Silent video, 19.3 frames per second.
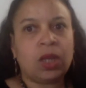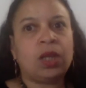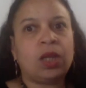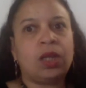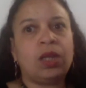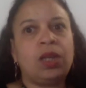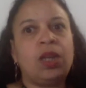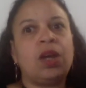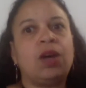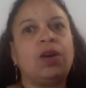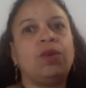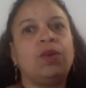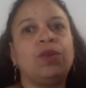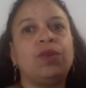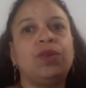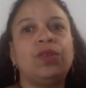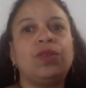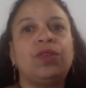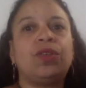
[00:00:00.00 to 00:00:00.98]

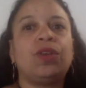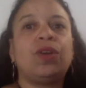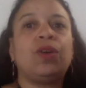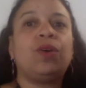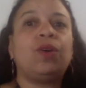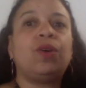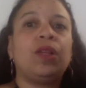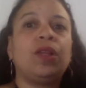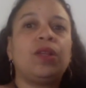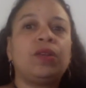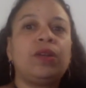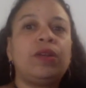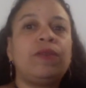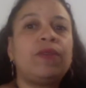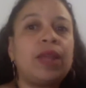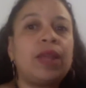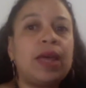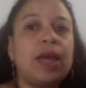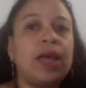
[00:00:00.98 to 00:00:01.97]
No, so
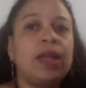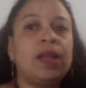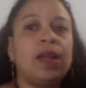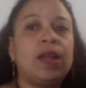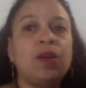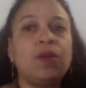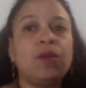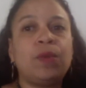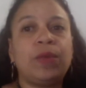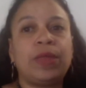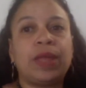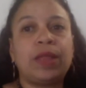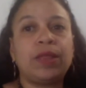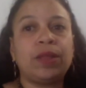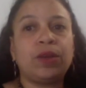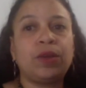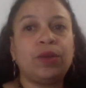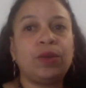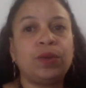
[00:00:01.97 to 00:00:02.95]
Triphala alone without
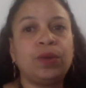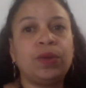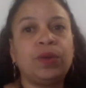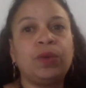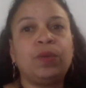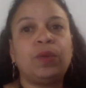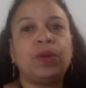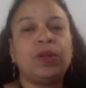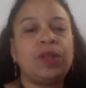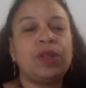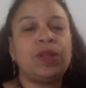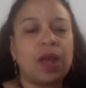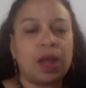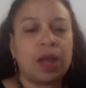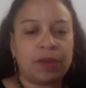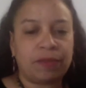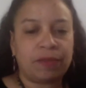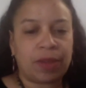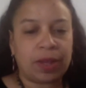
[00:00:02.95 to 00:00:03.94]
the Gugulu will
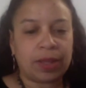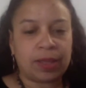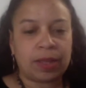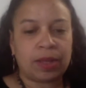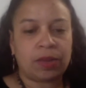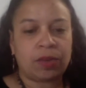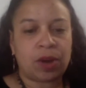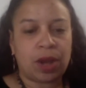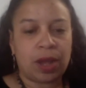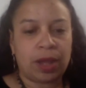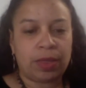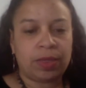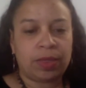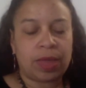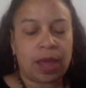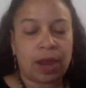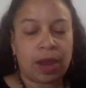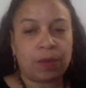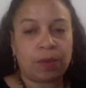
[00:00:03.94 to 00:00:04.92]
not affect the
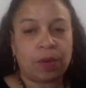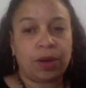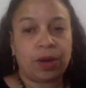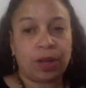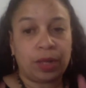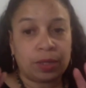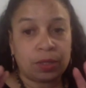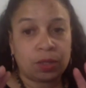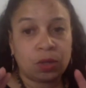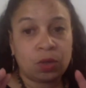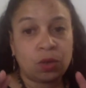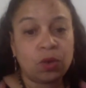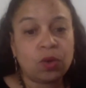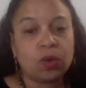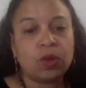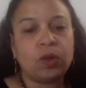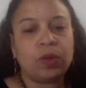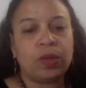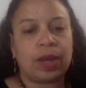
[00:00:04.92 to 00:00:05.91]
thyroid. It's the
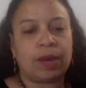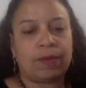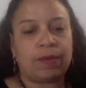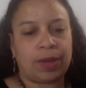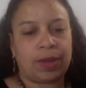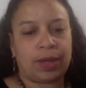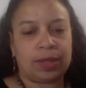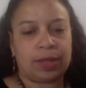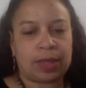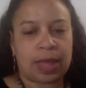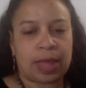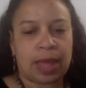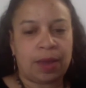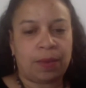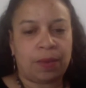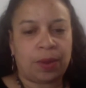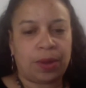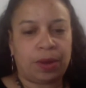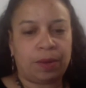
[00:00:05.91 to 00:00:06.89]
Gugulu that affects the
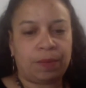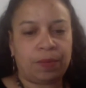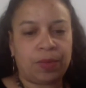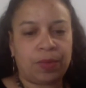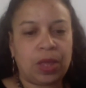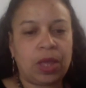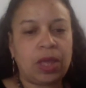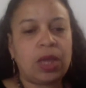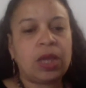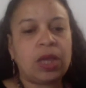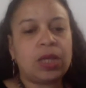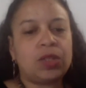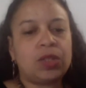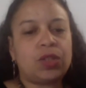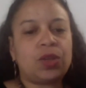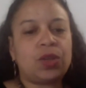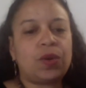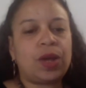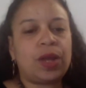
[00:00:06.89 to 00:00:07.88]
thyroid.
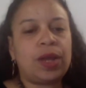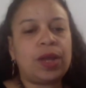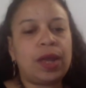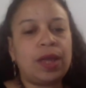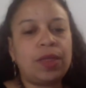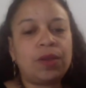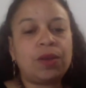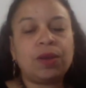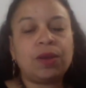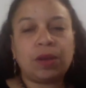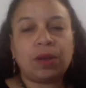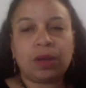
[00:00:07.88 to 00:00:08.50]
So another